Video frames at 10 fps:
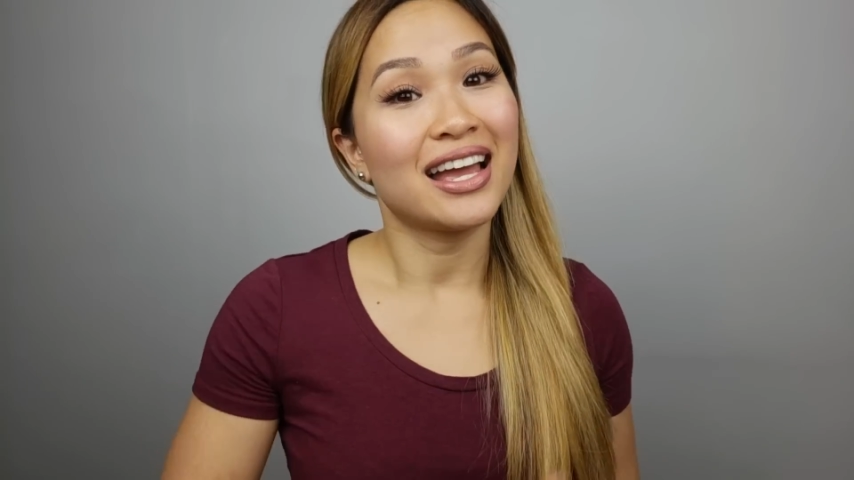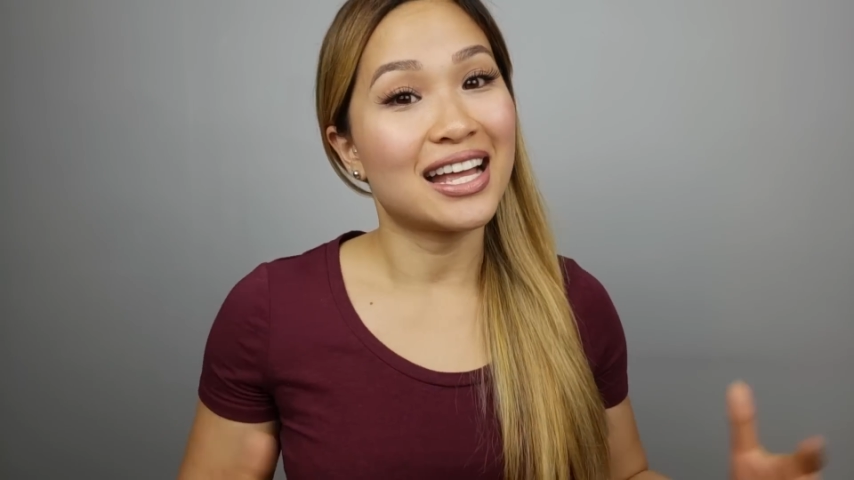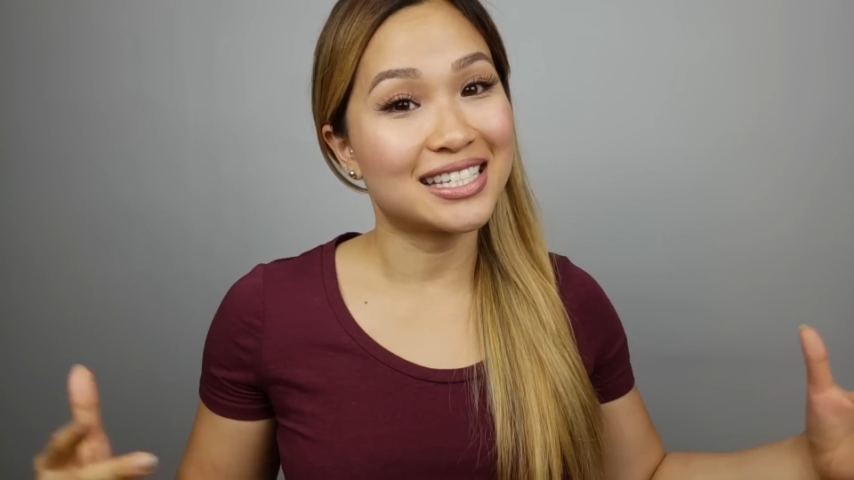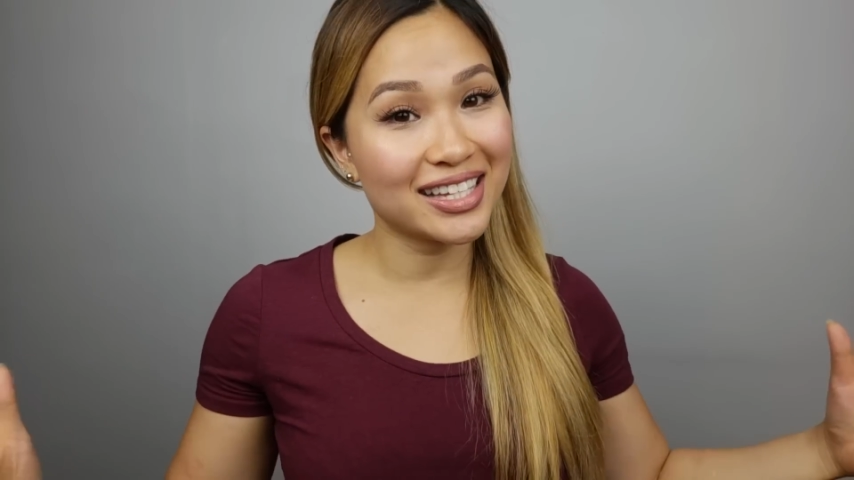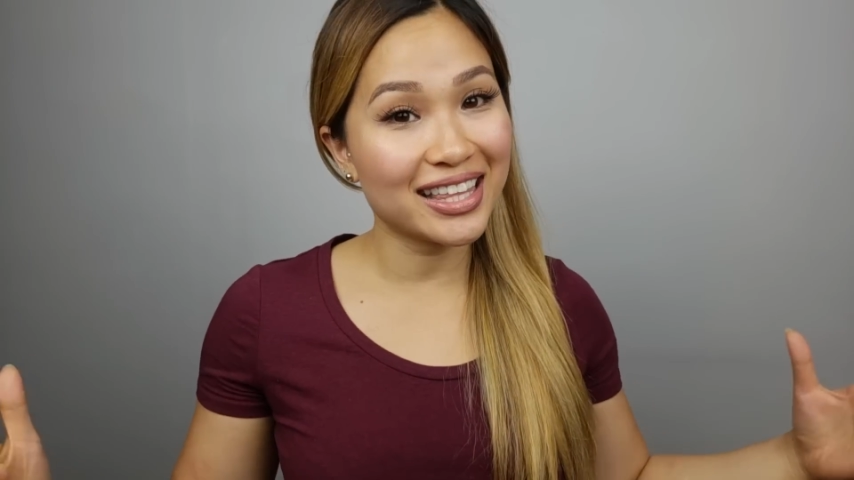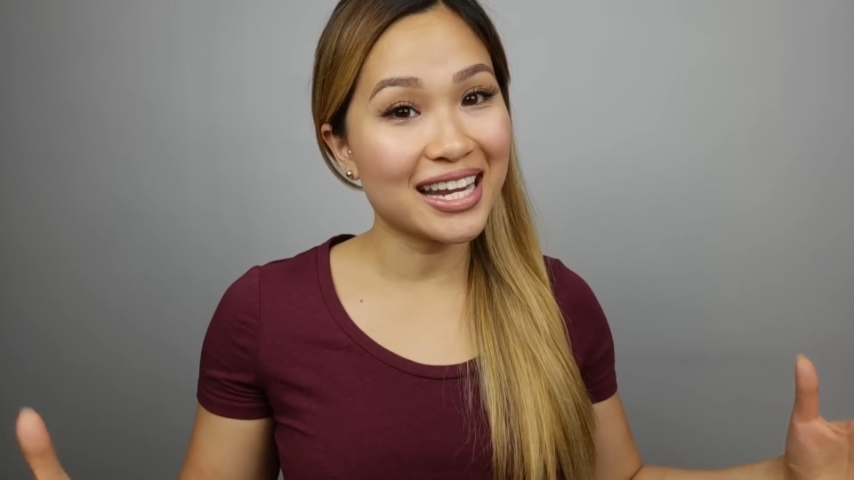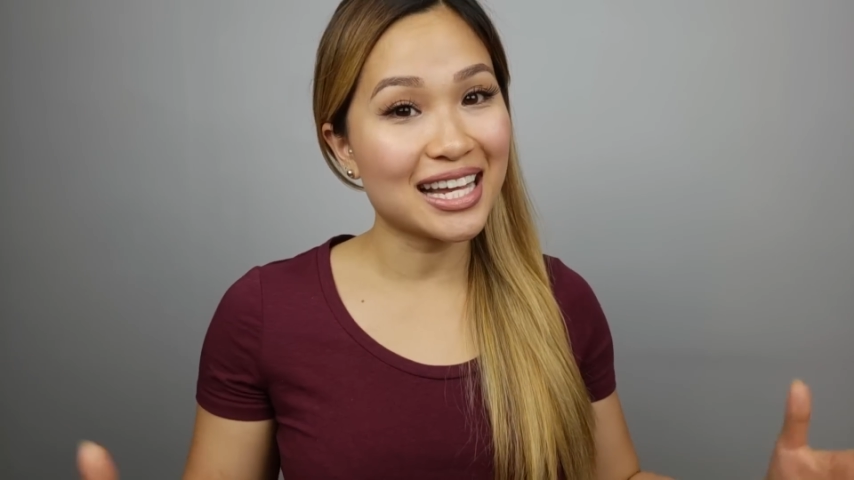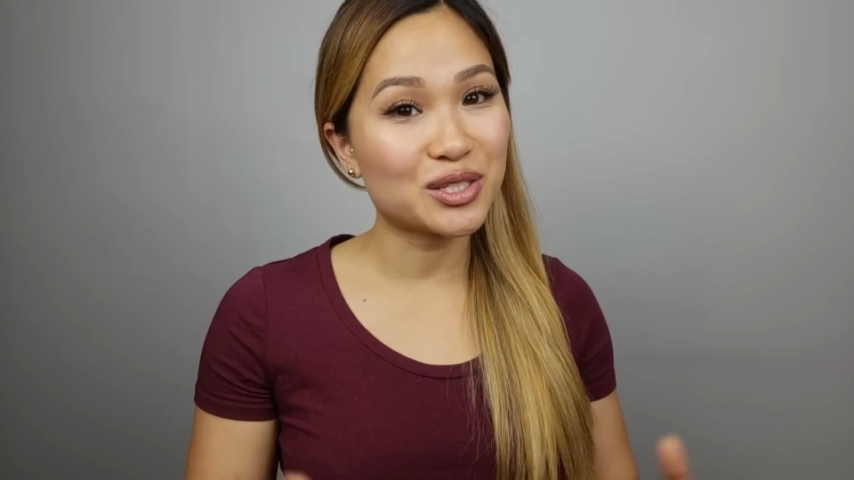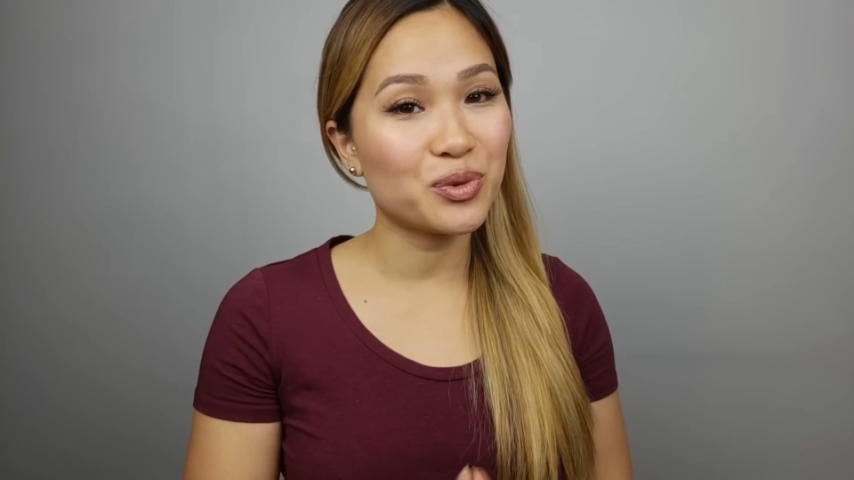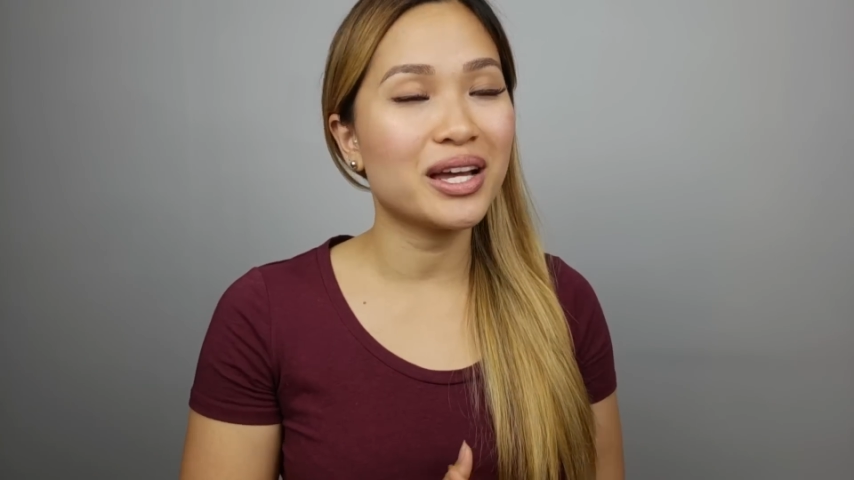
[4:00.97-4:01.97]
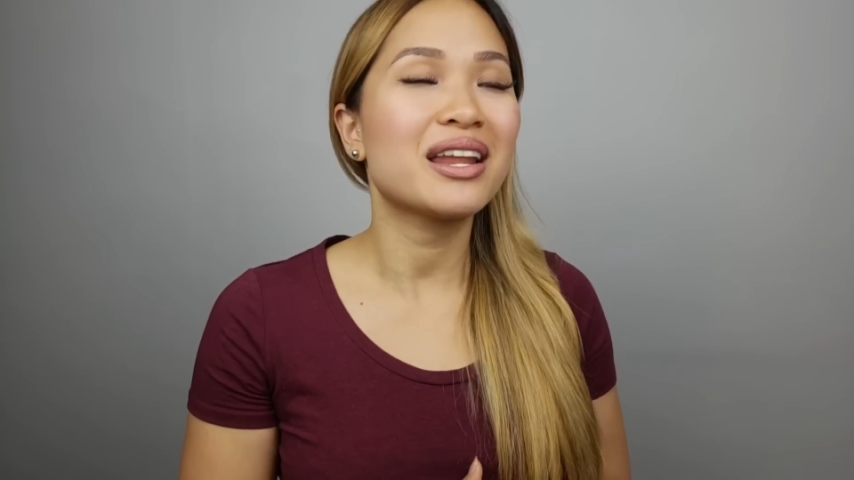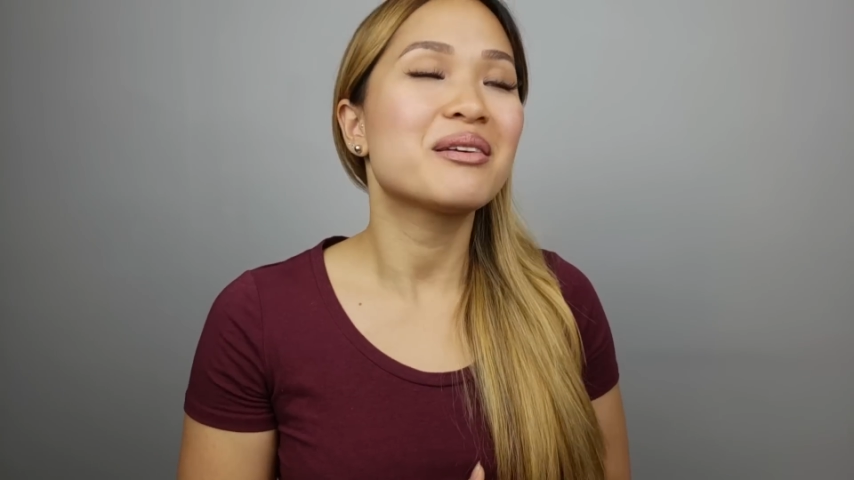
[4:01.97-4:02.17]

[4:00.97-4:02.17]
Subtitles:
Until the next one,